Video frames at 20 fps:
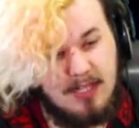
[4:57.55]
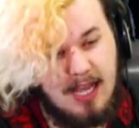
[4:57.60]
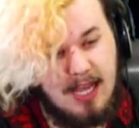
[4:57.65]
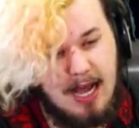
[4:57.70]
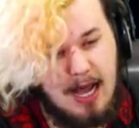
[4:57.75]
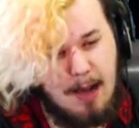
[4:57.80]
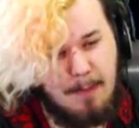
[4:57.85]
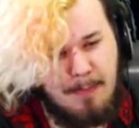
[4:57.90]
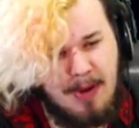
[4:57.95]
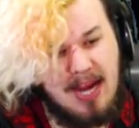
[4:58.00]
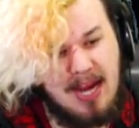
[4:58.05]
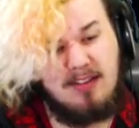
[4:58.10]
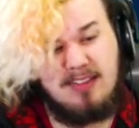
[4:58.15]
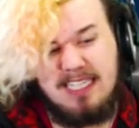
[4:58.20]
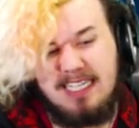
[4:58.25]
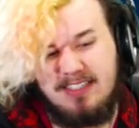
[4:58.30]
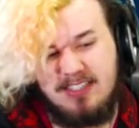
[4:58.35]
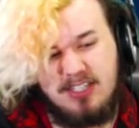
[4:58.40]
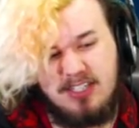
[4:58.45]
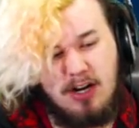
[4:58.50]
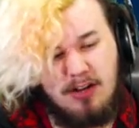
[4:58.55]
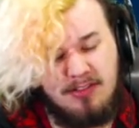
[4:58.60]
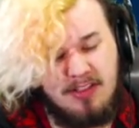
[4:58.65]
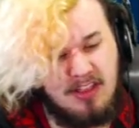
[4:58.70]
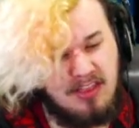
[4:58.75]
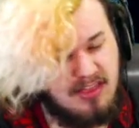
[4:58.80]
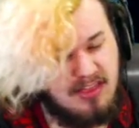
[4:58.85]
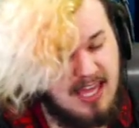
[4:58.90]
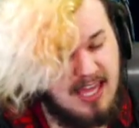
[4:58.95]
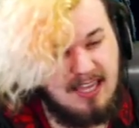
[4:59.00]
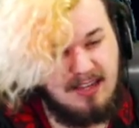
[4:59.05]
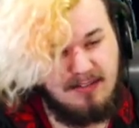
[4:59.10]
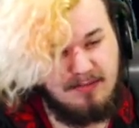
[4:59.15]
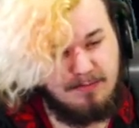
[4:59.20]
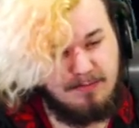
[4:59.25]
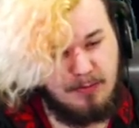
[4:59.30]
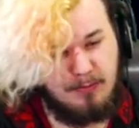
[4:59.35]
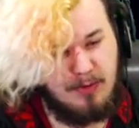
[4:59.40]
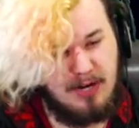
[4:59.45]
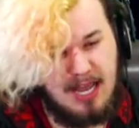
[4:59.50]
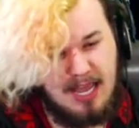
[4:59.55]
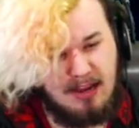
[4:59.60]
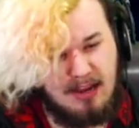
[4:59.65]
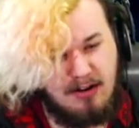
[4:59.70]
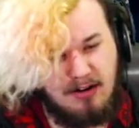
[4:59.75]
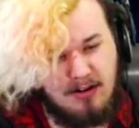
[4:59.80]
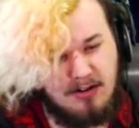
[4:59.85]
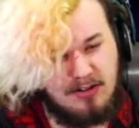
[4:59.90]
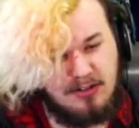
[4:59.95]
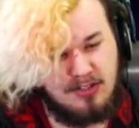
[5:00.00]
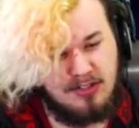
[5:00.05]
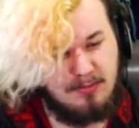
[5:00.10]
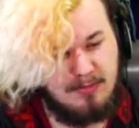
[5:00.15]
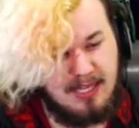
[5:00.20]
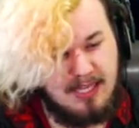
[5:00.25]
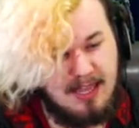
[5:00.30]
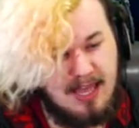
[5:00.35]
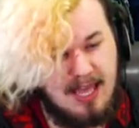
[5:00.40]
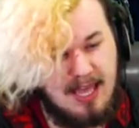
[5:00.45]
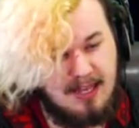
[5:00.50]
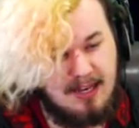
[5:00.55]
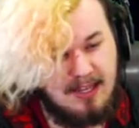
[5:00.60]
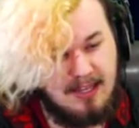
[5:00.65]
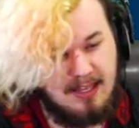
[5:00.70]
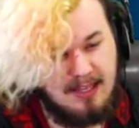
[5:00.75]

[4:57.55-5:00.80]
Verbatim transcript: Uh, apparently, it's called the Thing, from what I heard, or something like that.